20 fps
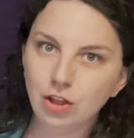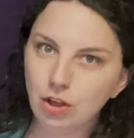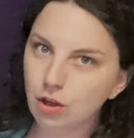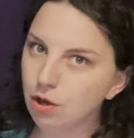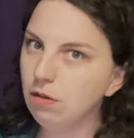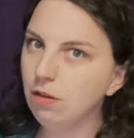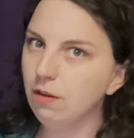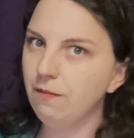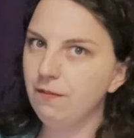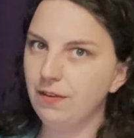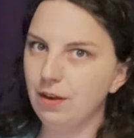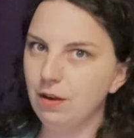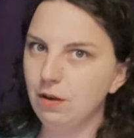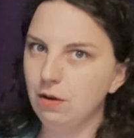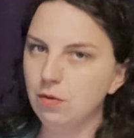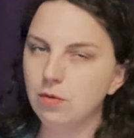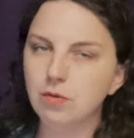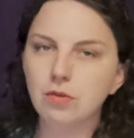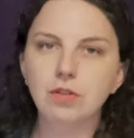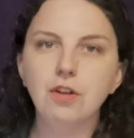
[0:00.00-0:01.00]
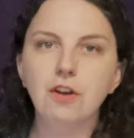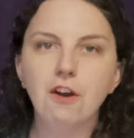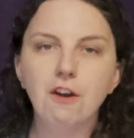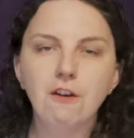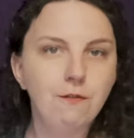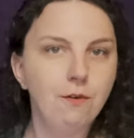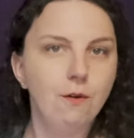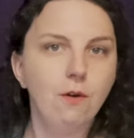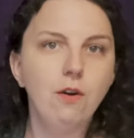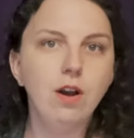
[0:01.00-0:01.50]
to the Fused
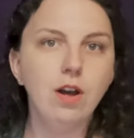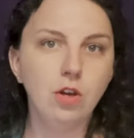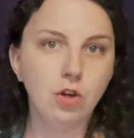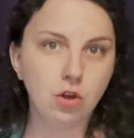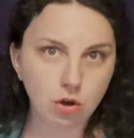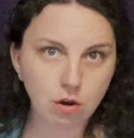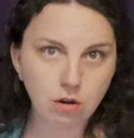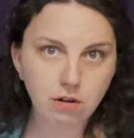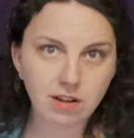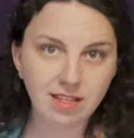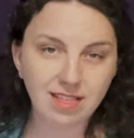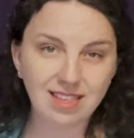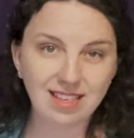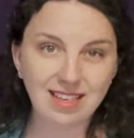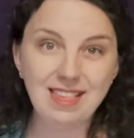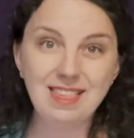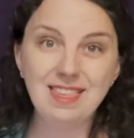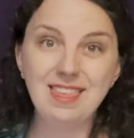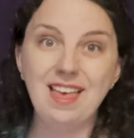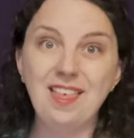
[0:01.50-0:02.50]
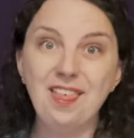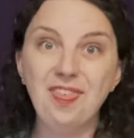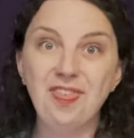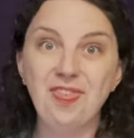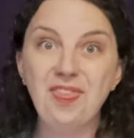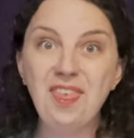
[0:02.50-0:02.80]
for assurances that